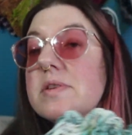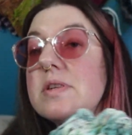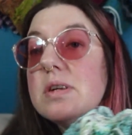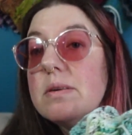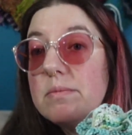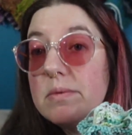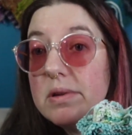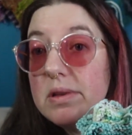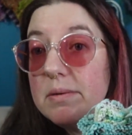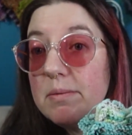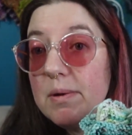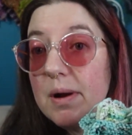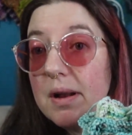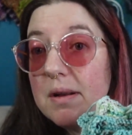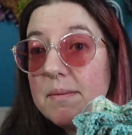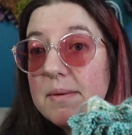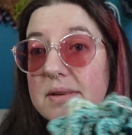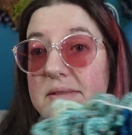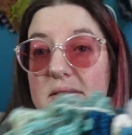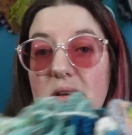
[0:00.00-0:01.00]
I'm really proud
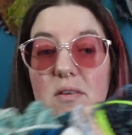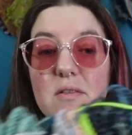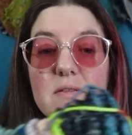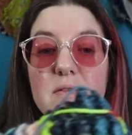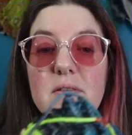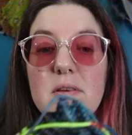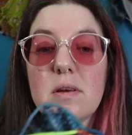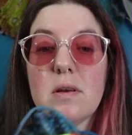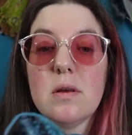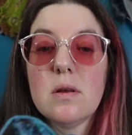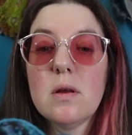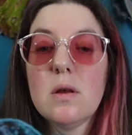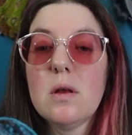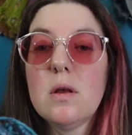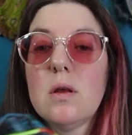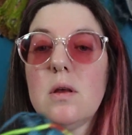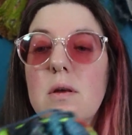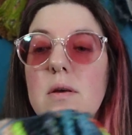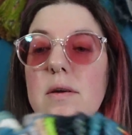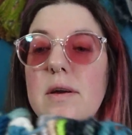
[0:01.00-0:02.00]
of myself.
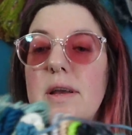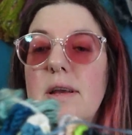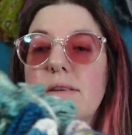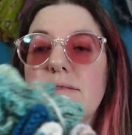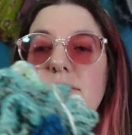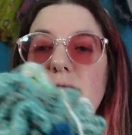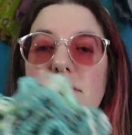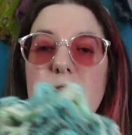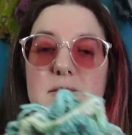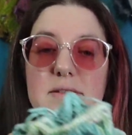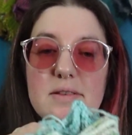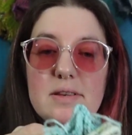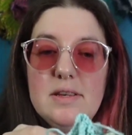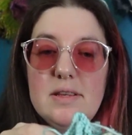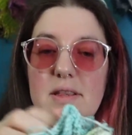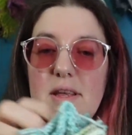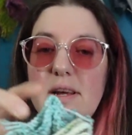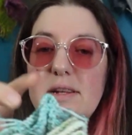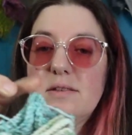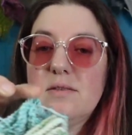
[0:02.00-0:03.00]
Okay, so let's see,
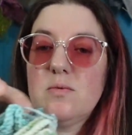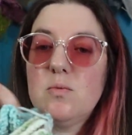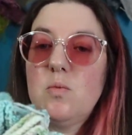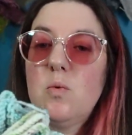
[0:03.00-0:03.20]
that's